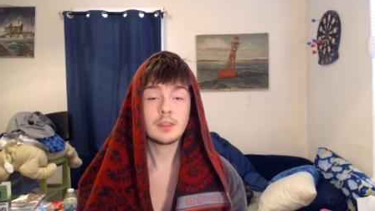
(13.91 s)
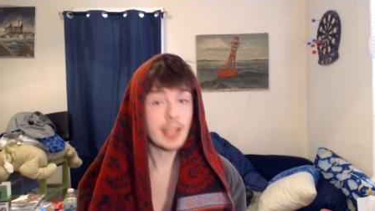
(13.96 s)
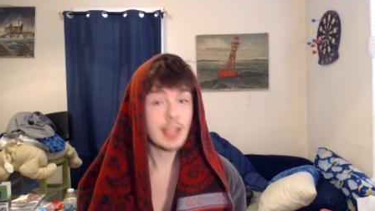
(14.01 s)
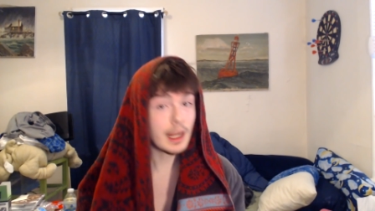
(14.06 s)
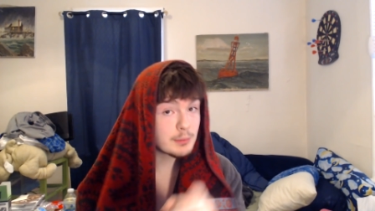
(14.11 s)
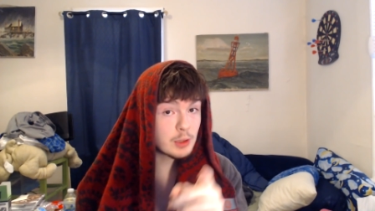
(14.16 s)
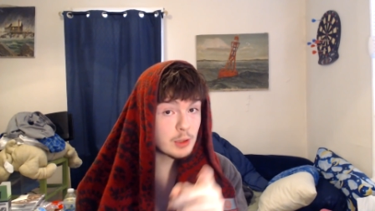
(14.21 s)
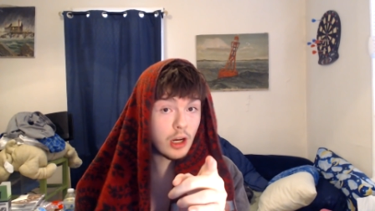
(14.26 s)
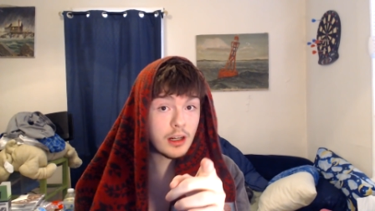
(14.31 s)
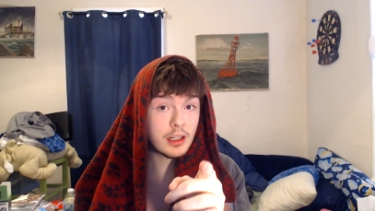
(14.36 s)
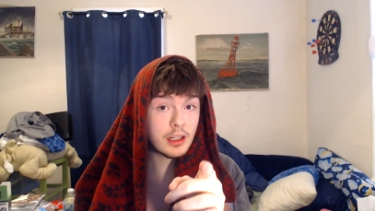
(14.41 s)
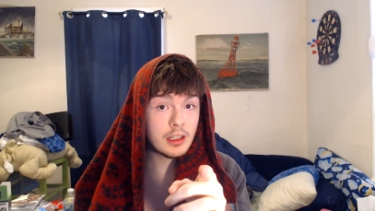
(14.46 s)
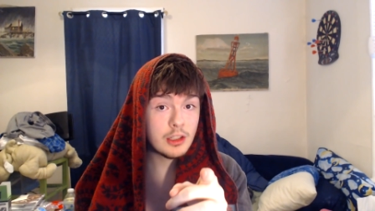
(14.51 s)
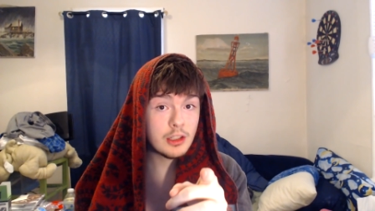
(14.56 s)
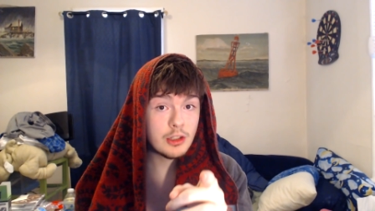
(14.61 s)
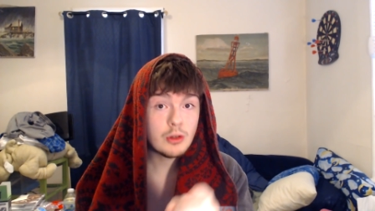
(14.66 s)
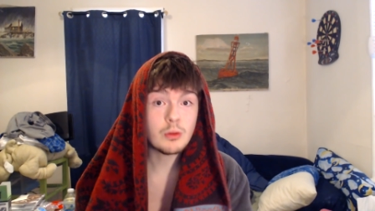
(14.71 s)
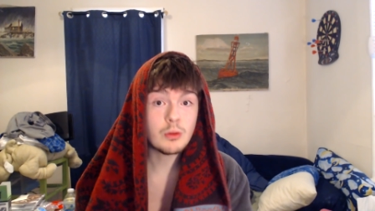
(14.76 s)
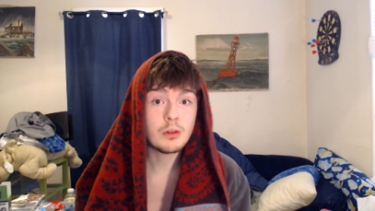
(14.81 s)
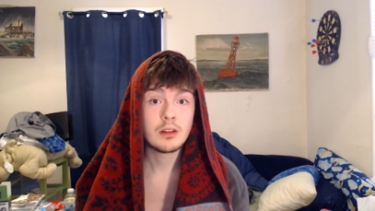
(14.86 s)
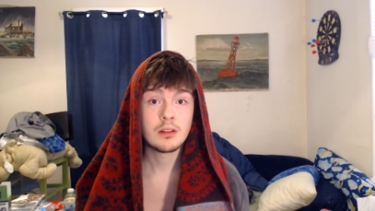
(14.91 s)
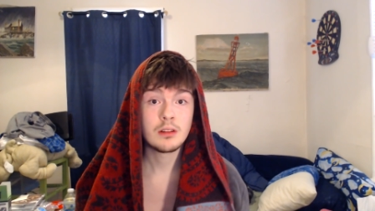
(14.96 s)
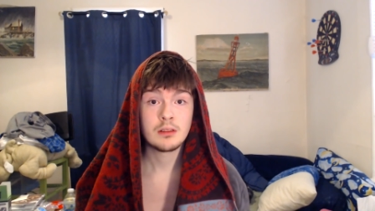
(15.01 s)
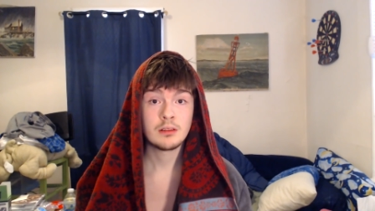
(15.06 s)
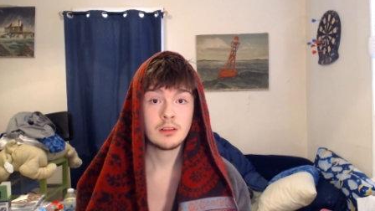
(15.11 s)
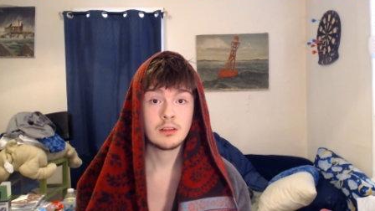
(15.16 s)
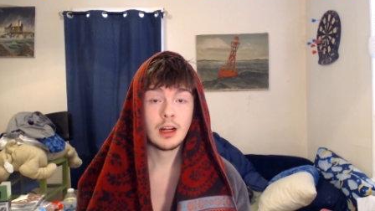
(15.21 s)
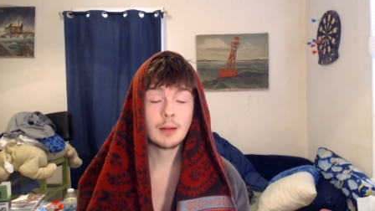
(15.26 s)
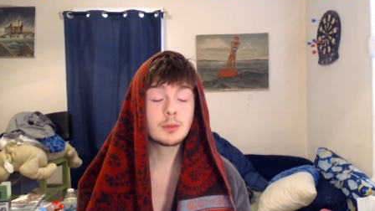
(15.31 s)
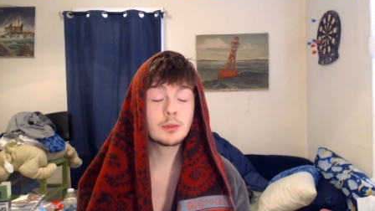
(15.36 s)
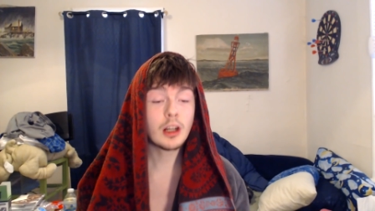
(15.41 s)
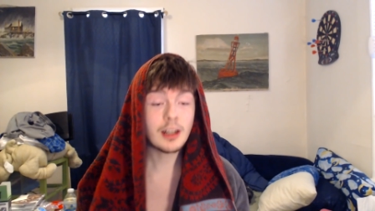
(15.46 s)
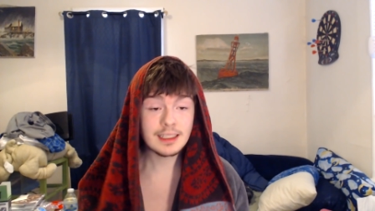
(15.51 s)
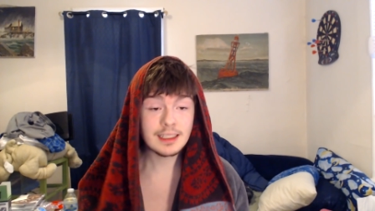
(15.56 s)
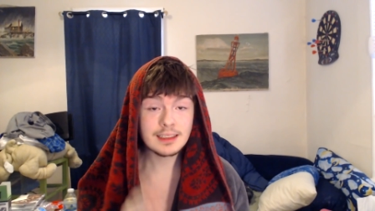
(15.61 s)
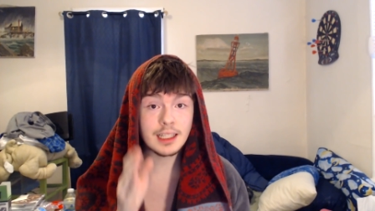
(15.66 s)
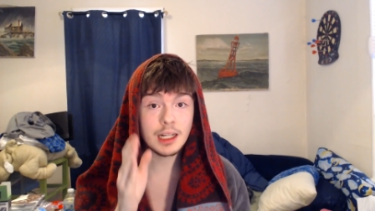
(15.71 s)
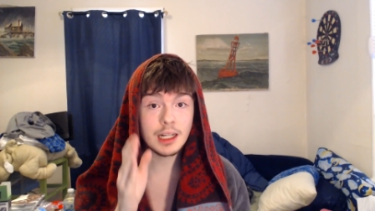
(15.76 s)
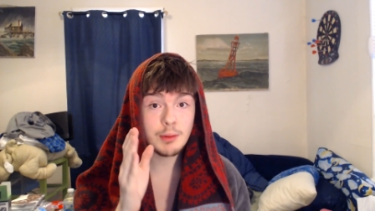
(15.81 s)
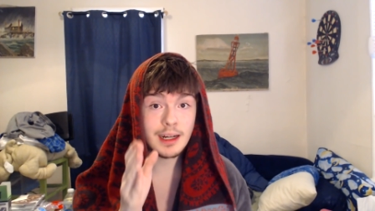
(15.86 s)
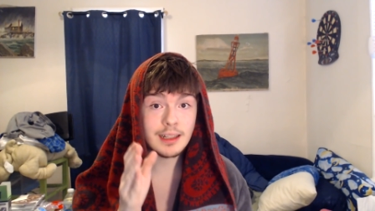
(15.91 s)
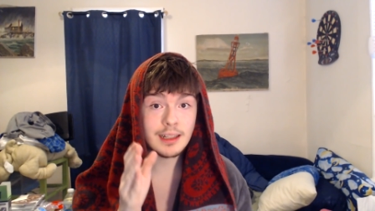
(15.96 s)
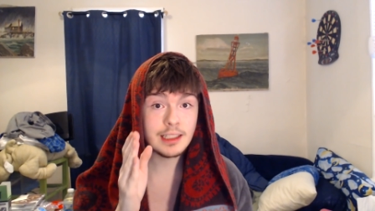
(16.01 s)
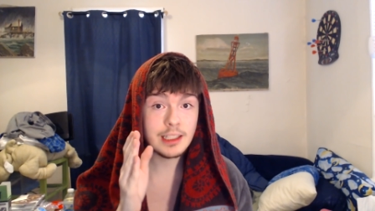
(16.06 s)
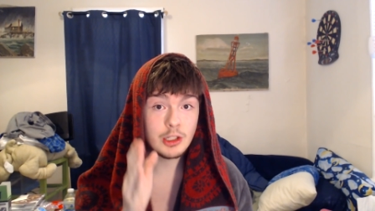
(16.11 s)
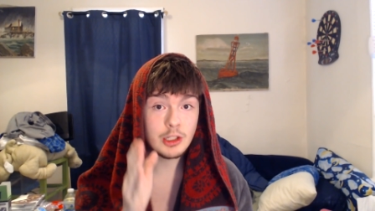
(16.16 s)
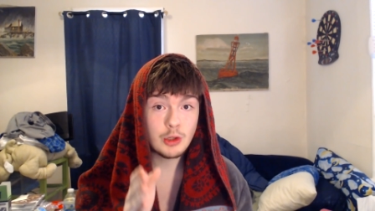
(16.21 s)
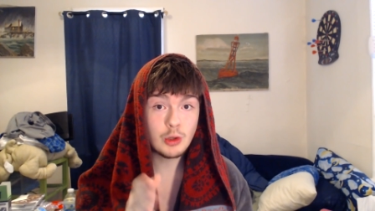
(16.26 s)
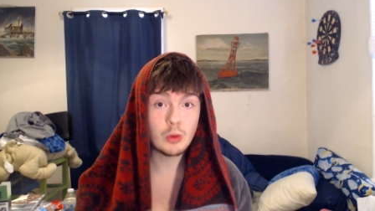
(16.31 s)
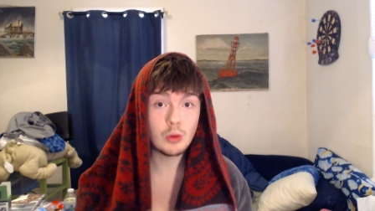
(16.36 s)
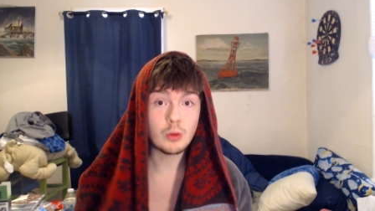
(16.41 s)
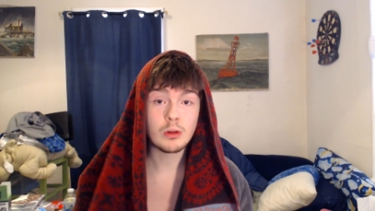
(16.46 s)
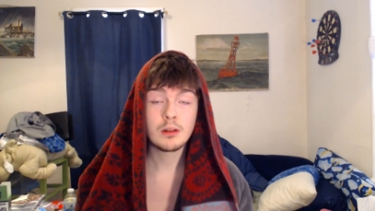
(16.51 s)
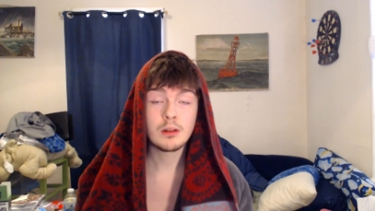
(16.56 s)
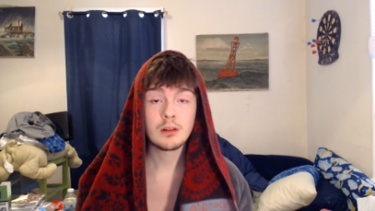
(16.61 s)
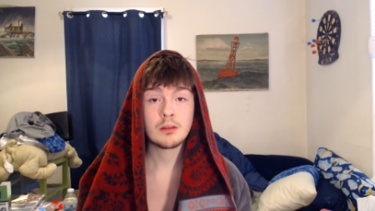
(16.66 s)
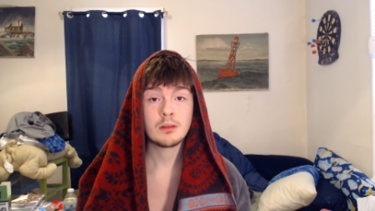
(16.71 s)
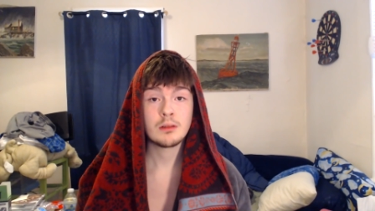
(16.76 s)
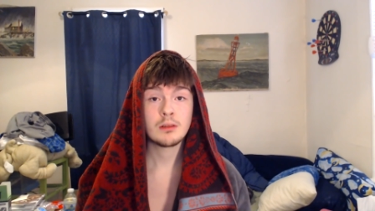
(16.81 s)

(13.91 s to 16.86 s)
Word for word: Yeah, I'm talking to you. I'm talking directly to you.